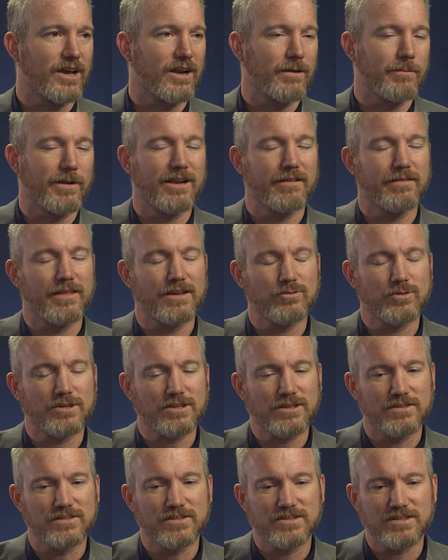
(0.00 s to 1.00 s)
doubt about it. They do
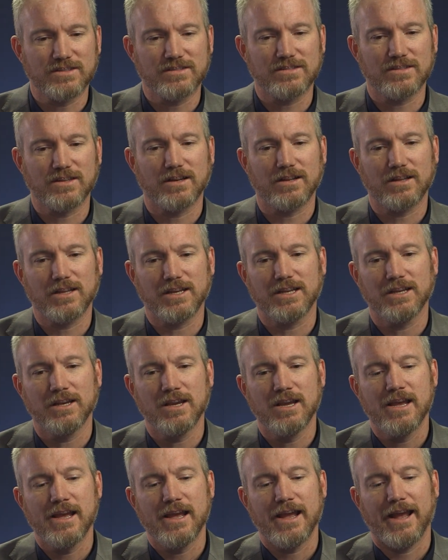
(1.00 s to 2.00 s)
it consistently.
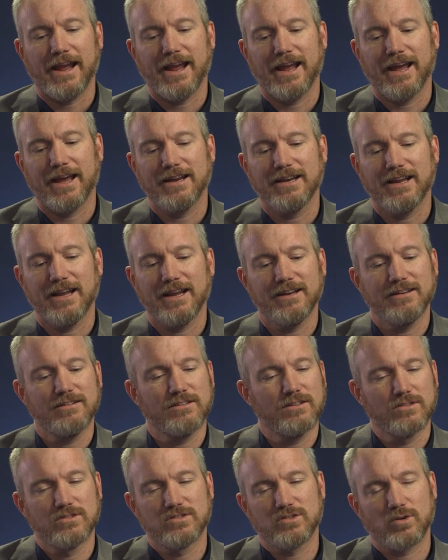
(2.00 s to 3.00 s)
And,
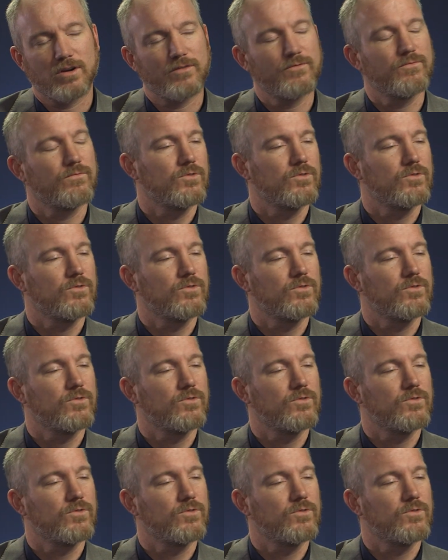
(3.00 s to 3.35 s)
and sort of